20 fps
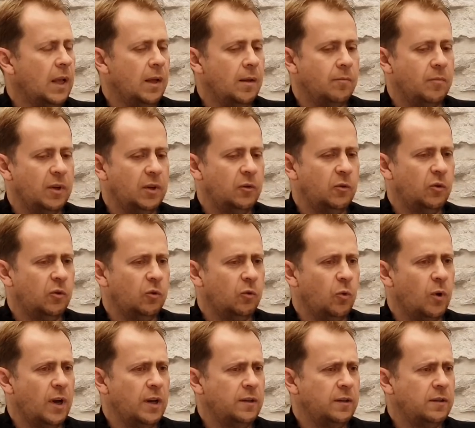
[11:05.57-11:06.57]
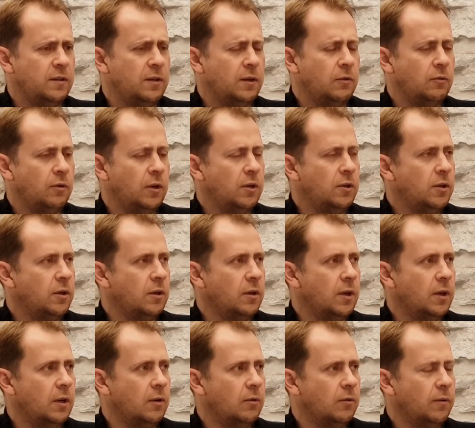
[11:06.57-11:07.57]
But why is the situation
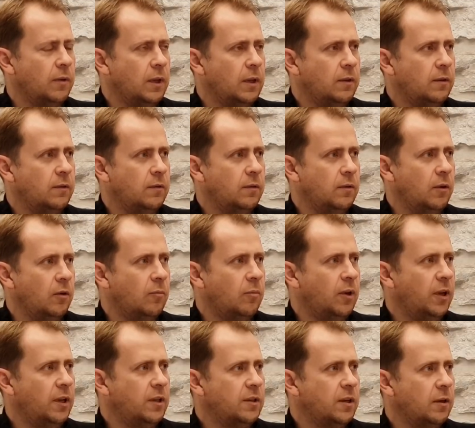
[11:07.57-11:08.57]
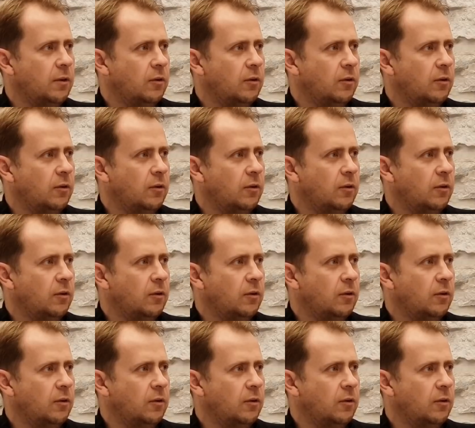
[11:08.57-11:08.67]
now that your blades are